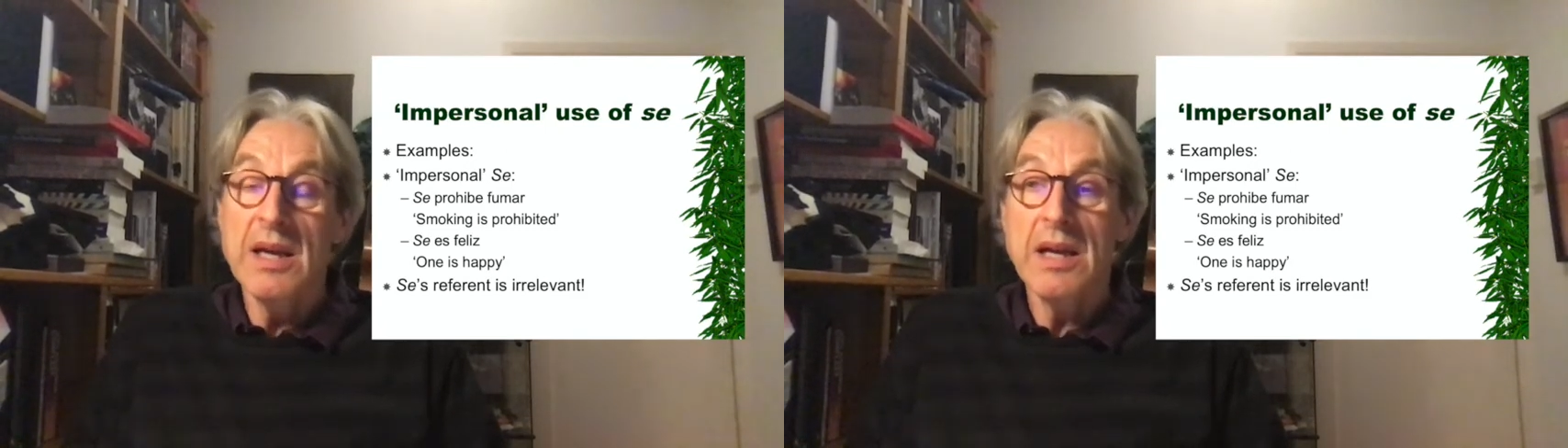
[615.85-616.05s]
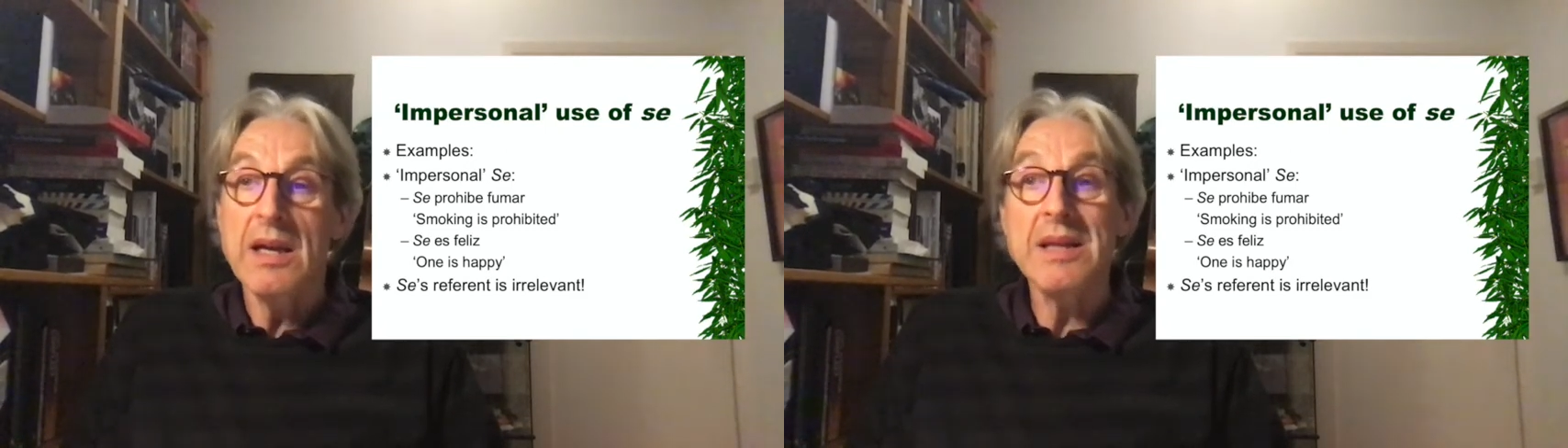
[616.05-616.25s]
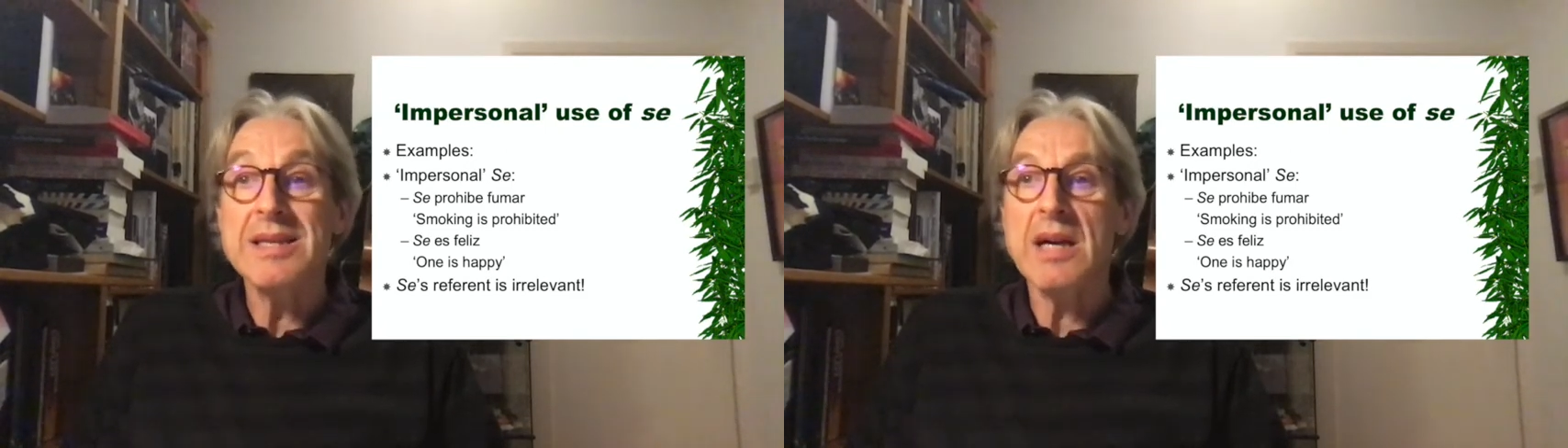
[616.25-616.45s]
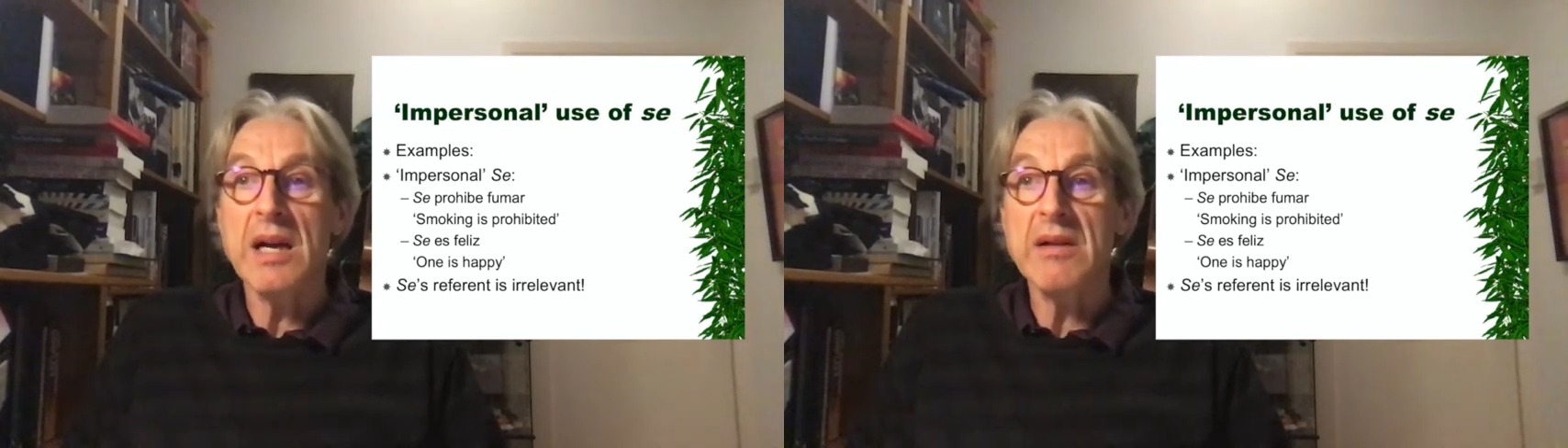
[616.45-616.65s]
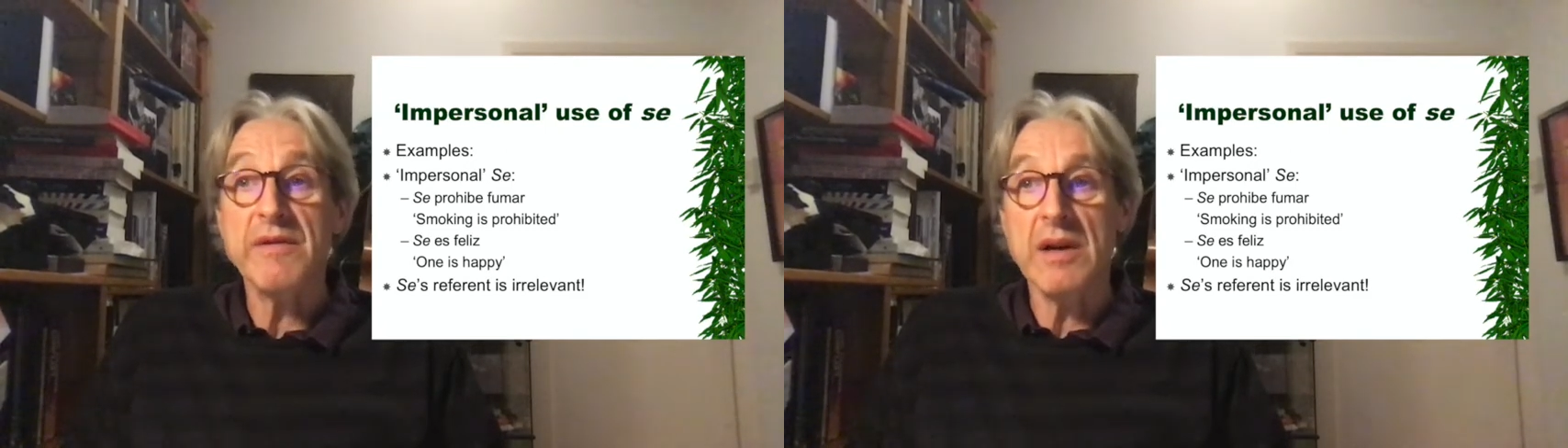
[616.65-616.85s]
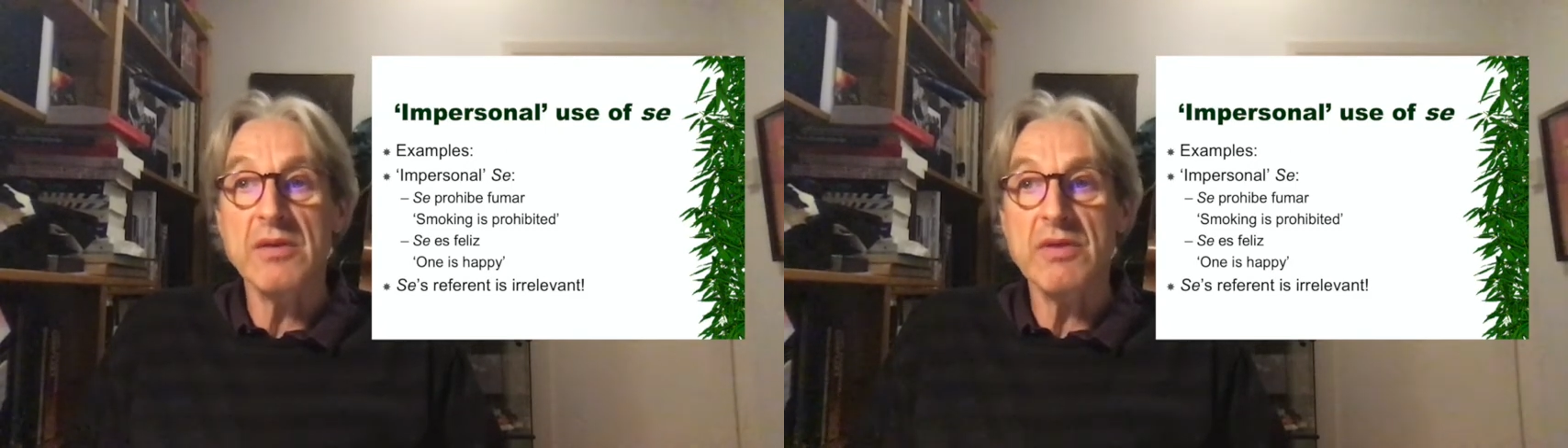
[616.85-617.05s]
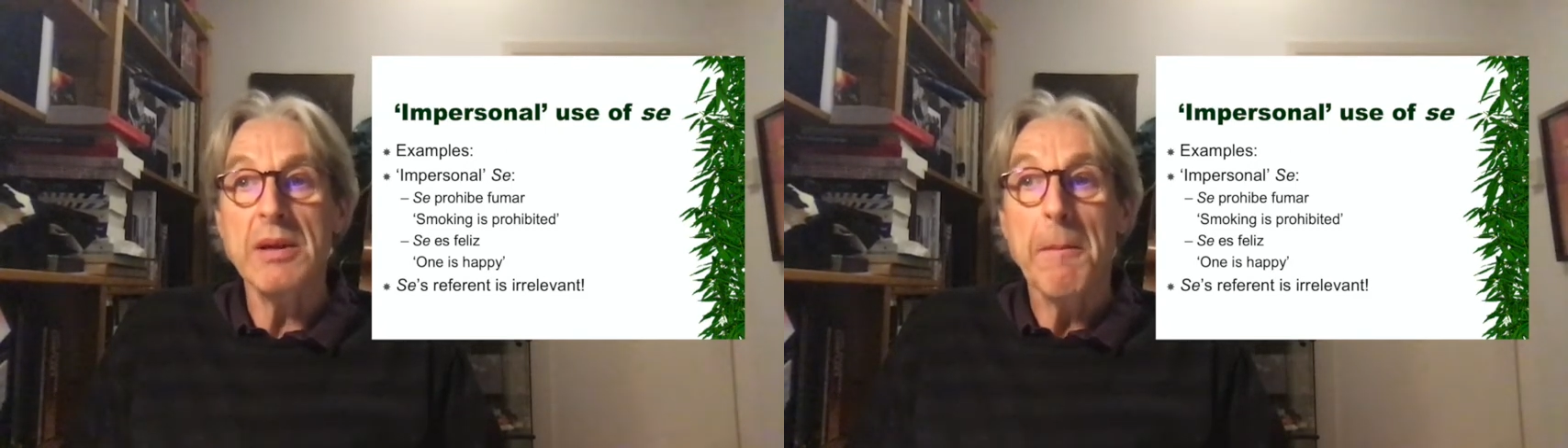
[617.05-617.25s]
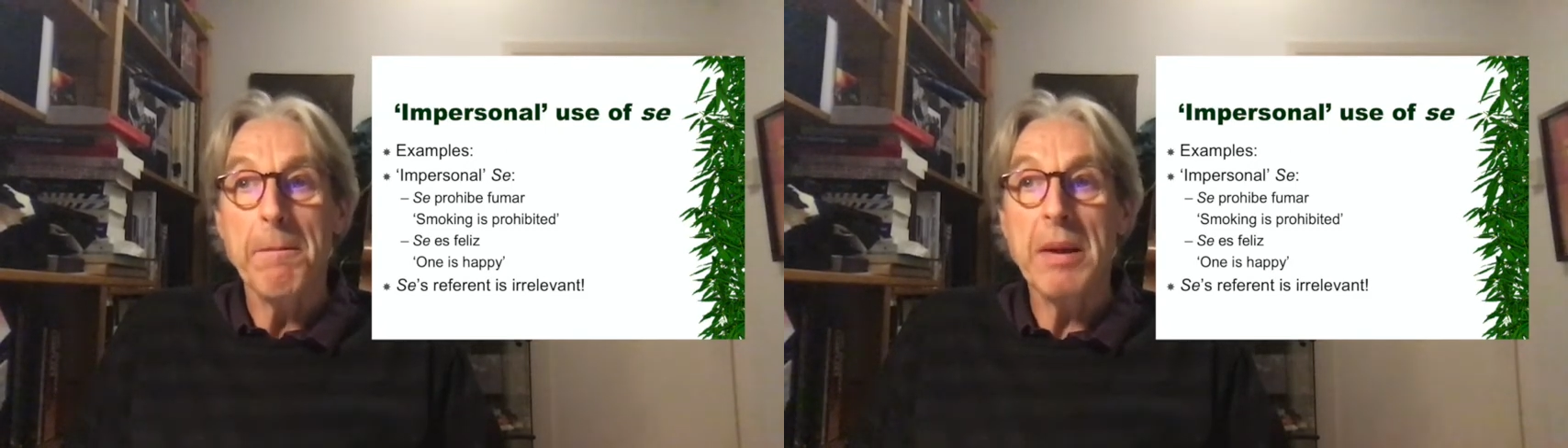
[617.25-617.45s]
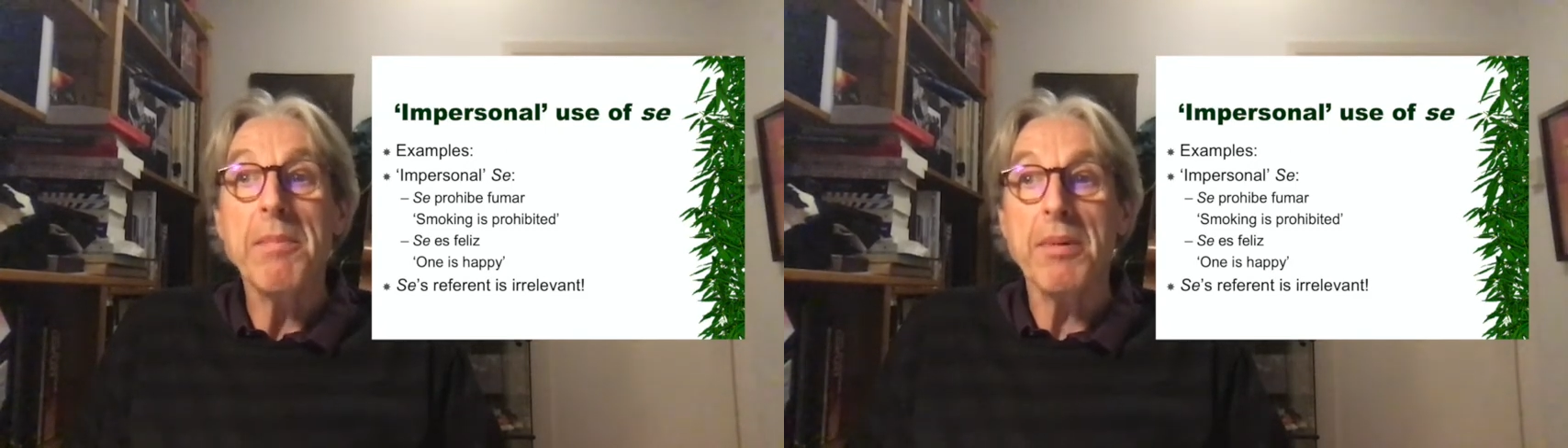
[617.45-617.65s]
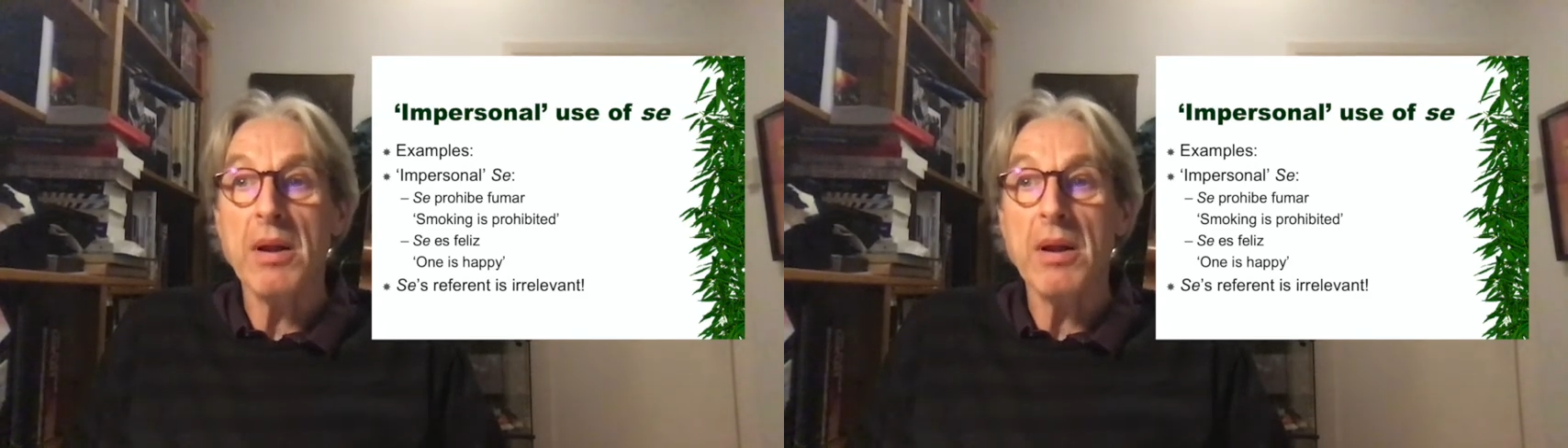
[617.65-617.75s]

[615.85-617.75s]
in this kind of country, people